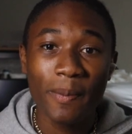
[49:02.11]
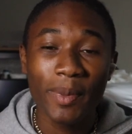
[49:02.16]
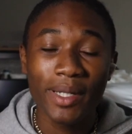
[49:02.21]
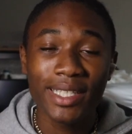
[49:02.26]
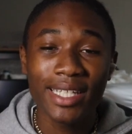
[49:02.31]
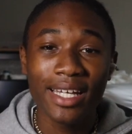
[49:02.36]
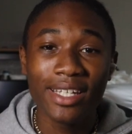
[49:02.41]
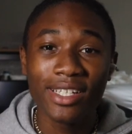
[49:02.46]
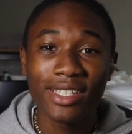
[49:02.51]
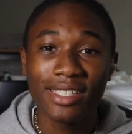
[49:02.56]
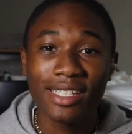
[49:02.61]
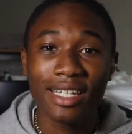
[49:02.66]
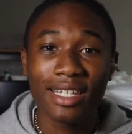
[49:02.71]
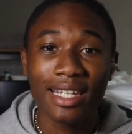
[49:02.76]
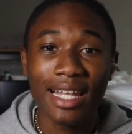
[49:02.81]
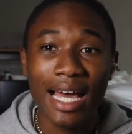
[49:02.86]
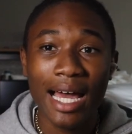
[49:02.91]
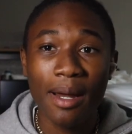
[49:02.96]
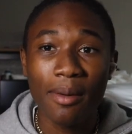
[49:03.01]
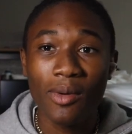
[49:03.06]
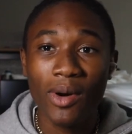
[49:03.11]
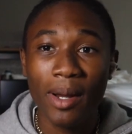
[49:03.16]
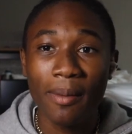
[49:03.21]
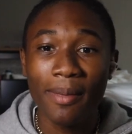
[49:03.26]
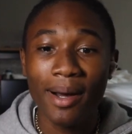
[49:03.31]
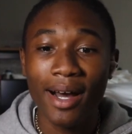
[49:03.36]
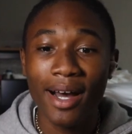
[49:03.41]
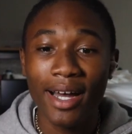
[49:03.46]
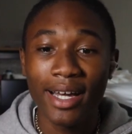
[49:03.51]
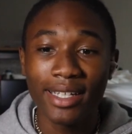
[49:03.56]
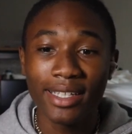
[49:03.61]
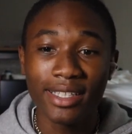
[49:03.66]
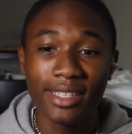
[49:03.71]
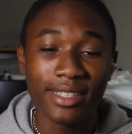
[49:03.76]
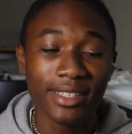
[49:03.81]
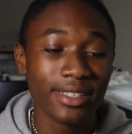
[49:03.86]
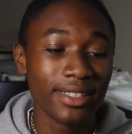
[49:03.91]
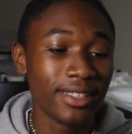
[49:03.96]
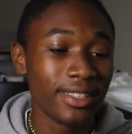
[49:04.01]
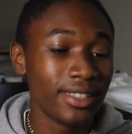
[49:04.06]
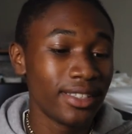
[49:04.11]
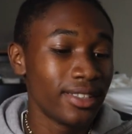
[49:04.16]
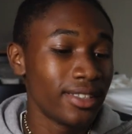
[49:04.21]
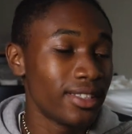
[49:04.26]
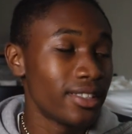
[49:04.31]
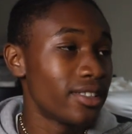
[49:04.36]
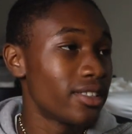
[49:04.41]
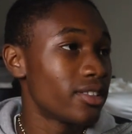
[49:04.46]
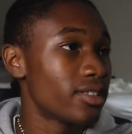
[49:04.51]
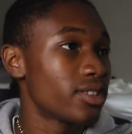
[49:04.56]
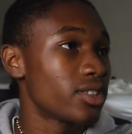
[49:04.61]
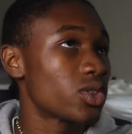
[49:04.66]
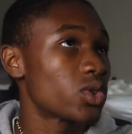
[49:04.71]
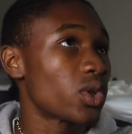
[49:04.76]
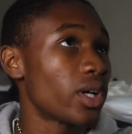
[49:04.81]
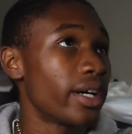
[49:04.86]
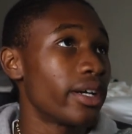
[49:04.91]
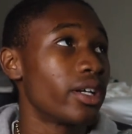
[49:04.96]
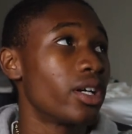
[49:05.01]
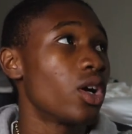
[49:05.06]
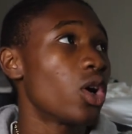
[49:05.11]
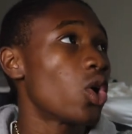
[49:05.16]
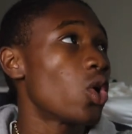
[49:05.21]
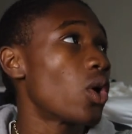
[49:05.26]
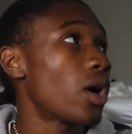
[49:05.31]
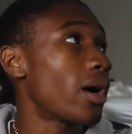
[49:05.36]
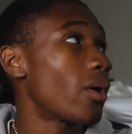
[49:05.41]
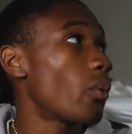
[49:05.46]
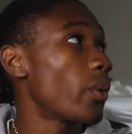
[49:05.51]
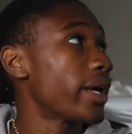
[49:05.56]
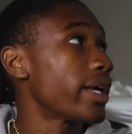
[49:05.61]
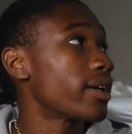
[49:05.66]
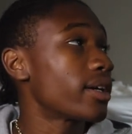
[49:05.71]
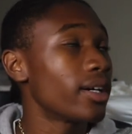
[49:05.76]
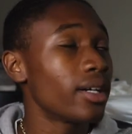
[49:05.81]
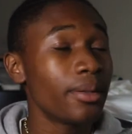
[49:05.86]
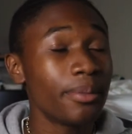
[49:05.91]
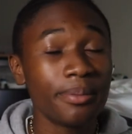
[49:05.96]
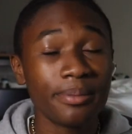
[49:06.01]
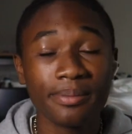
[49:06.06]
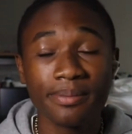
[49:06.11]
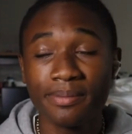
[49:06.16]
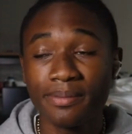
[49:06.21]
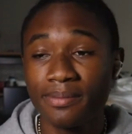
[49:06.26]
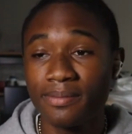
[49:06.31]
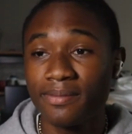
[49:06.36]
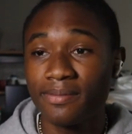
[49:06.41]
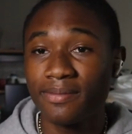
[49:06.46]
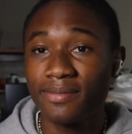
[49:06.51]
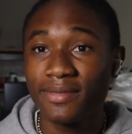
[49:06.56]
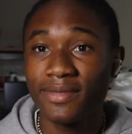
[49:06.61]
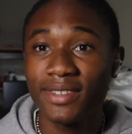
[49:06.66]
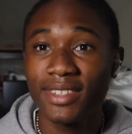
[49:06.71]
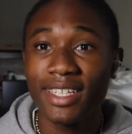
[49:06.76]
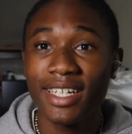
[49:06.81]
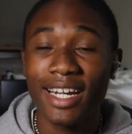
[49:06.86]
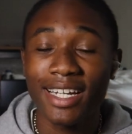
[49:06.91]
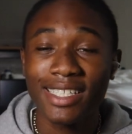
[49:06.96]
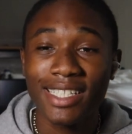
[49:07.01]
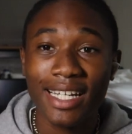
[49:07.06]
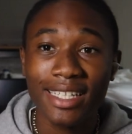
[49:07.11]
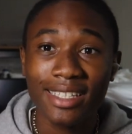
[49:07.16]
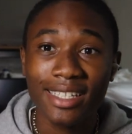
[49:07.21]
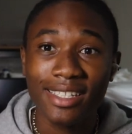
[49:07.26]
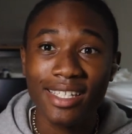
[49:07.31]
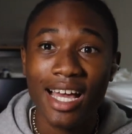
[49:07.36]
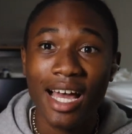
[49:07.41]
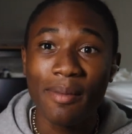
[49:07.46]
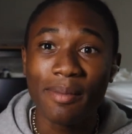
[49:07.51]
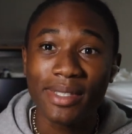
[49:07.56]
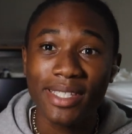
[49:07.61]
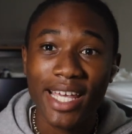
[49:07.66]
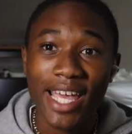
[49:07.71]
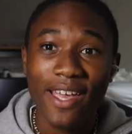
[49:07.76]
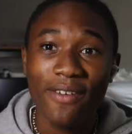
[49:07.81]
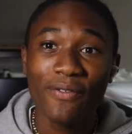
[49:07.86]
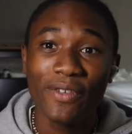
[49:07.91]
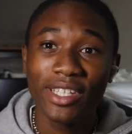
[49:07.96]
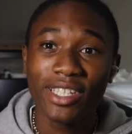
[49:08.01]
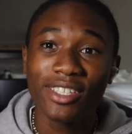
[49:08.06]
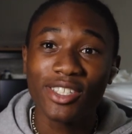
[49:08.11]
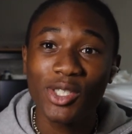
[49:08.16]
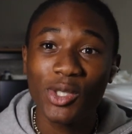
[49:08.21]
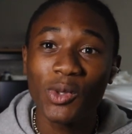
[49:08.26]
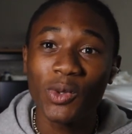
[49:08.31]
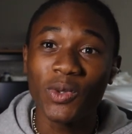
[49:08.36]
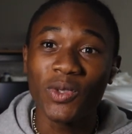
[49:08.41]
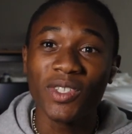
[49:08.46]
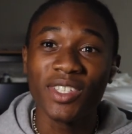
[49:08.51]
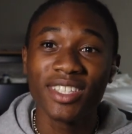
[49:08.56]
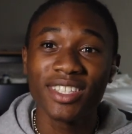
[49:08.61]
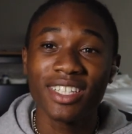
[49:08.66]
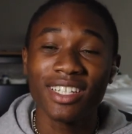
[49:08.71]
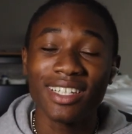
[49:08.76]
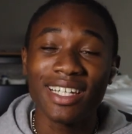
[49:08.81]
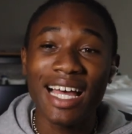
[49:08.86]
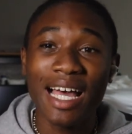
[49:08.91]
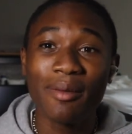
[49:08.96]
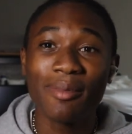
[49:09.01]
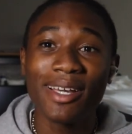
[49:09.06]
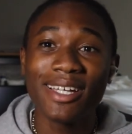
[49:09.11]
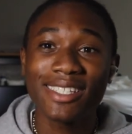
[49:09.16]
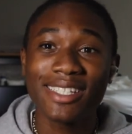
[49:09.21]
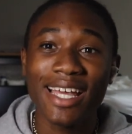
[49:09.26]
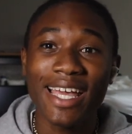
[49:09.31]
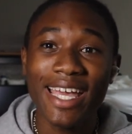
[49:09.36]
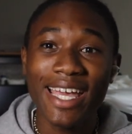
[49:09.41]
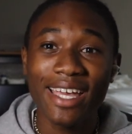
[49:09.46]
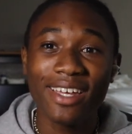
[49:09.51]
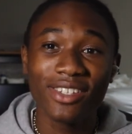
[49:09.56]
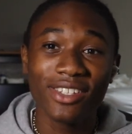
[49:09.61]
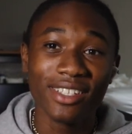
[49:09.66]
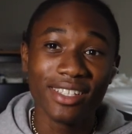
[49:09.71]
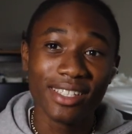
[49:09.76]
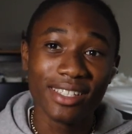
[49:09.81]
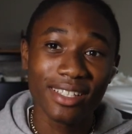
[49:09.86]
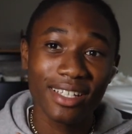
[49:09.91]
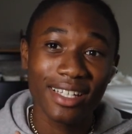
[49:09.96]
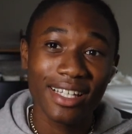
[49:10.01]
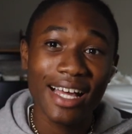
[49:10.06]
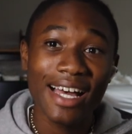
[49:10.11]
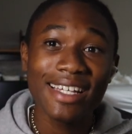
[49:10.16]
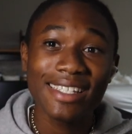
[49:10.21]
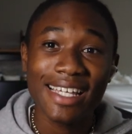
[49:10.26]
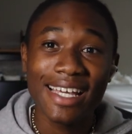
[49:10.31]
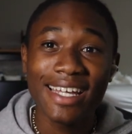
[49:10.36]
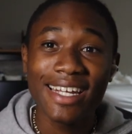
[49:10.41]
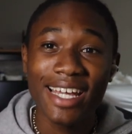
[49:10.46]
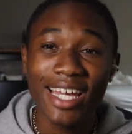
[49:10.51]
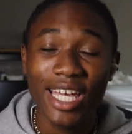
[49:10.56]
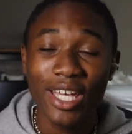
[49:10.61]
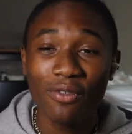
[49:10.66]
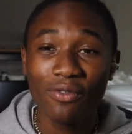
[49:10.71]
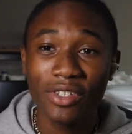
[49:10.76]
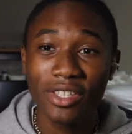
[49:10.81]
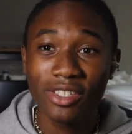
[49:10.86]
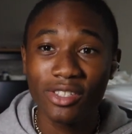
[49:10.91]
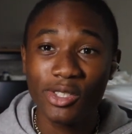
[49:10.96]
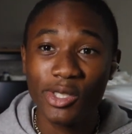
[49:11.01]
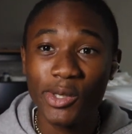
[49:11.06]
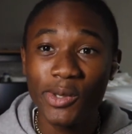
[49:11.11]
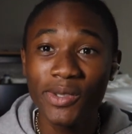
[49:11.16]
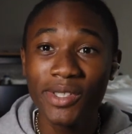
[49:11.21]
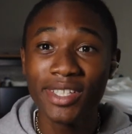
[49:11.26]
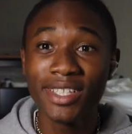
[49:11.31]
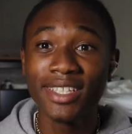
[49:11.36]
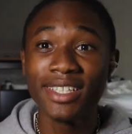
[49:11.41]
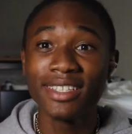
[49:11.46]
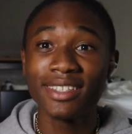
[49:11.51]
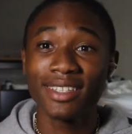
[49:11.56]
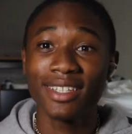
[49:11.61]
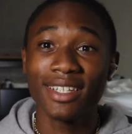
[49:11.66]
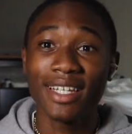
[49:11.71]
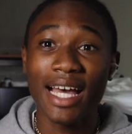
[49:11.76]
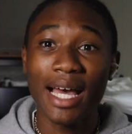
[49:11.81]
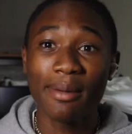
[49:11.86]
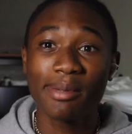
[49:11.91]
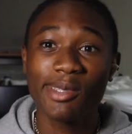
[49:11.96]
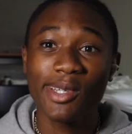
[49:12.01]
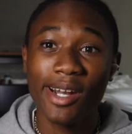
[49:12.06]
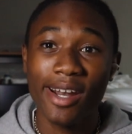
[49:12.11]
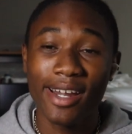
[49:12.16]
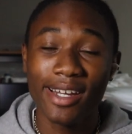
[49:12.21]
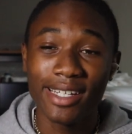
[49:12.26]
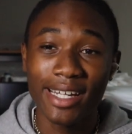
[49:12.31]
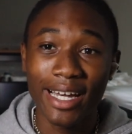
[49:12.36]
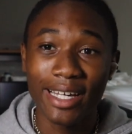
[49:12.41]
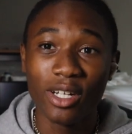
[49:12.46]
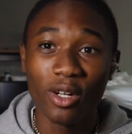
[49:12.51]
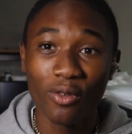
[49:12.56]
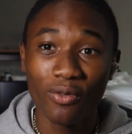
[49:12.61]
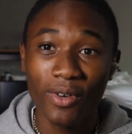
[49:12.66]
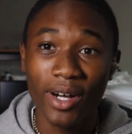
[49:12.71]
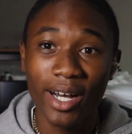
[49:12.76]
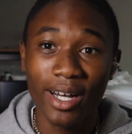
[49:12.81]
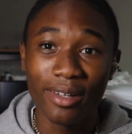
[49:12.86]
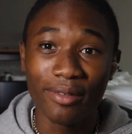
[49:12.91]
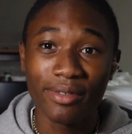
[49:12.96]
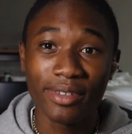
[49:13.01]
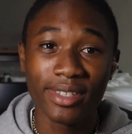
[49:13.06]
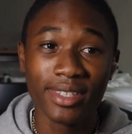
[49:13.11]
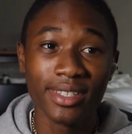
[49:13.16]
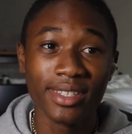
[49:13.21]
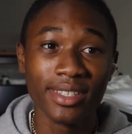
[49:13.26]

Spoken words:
but then there's a lab right behind it. So I wake up. And I checked the time. It's 8:52. The class ends at 8:52. The lab start at 9:05.